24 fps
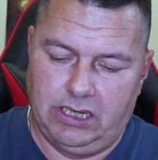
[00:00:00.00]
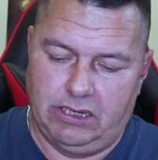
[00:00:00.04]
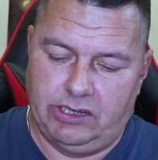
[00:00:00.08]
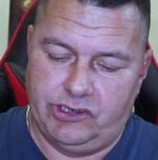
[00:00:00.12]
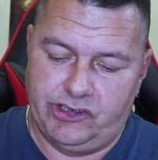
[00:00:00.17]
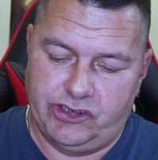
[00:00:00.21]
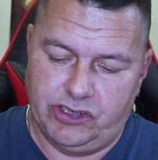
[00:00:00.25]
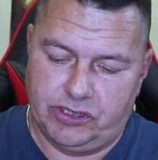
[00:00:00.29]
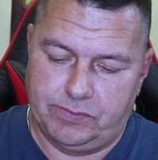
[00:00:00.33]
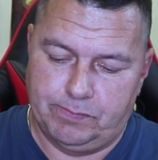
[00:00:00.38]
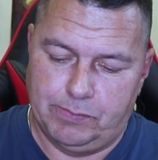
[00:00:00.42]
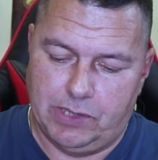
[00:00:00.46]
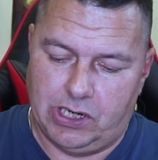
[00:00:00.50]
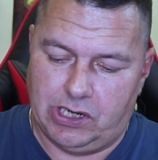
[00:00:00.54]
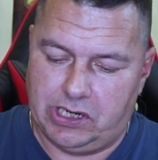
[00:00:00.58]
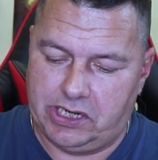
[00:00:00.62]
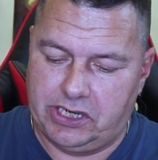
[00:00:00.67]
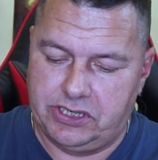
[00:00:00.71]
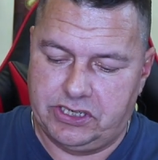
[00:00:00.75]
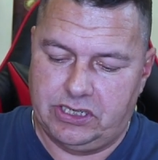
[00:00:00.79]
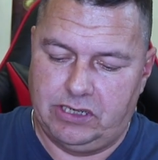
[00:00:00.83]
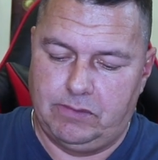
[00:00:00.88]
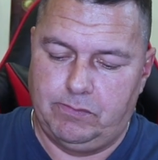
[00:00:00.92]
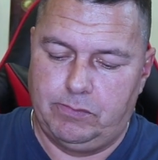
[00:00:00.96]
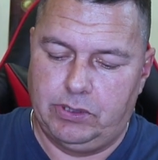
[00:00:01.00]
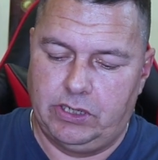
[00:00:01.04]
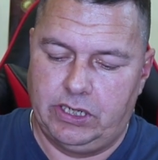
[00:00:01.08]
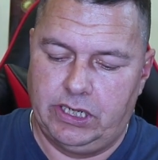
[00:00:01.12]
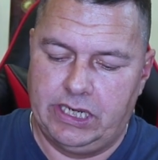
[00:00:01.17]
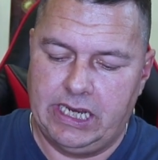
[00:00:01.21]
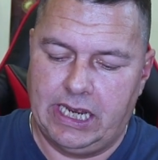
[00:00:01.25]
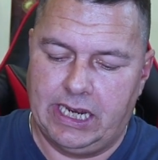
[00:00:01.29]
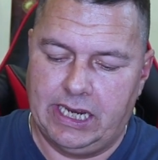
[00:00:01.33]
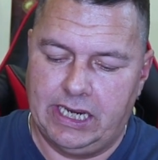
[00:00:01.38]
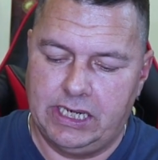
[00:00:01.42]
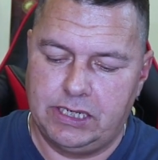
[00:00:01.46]
It's just marketing.
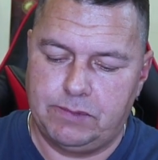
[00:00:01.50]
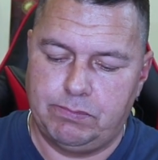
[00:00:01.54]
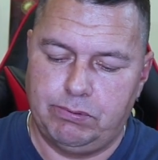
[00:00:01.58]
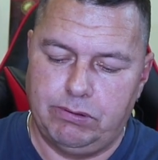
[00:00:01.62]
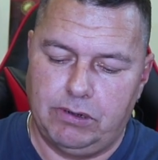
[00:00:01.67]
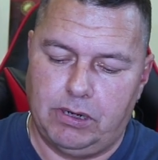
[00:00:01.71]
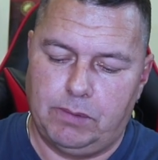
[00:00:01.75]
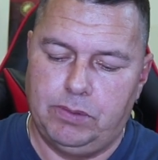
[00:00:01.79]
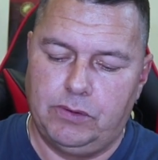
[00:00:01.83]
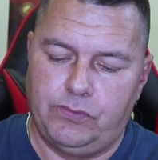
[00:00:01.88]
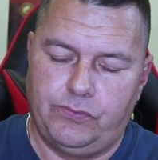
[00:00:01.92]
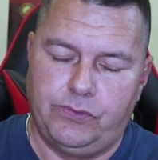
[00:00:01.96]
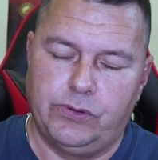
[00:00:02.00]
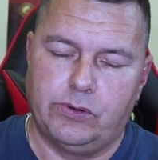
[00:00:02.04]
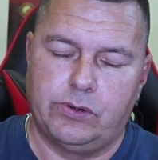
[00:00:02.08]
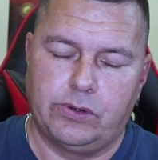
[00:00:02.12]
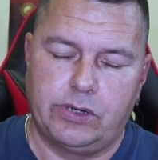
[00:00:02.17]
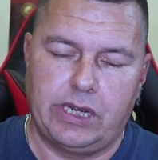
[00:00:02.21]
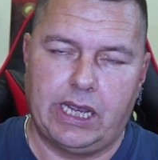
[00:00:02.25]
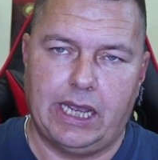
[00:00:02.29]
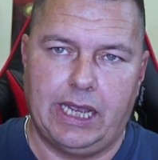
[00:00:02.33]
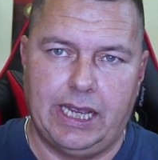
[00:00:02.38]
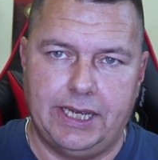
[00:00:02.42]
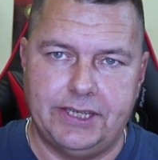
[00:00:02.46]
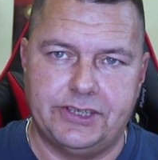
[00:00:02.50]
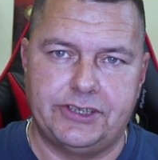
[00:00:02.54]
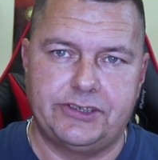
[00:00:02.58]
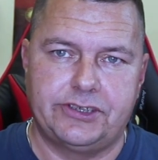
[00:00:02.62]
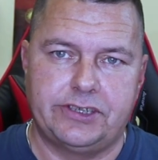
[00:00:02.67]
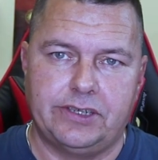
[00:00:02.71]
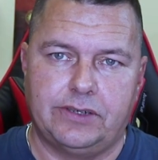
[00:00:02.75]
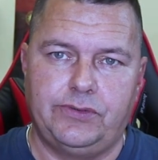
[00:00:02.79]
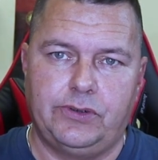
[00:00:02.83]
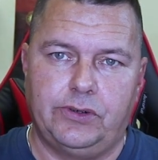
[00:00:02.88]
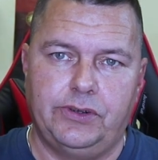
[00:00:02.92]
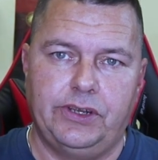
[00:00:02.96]
But yeah, it's proper 4K
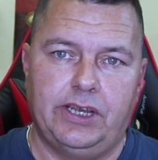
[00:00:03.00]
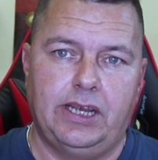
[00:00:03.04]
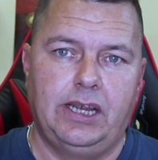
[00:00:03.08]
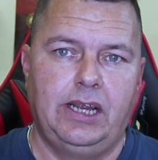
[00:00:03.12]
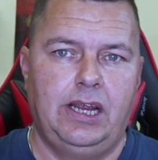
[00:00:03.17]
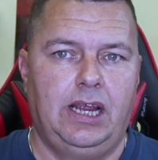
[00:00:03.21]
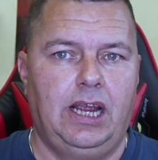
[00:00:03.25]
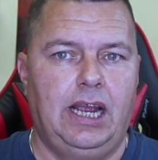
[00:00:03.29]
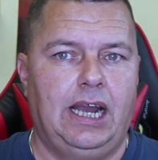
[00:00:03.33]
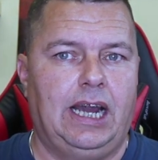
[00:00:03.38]
stuff on it.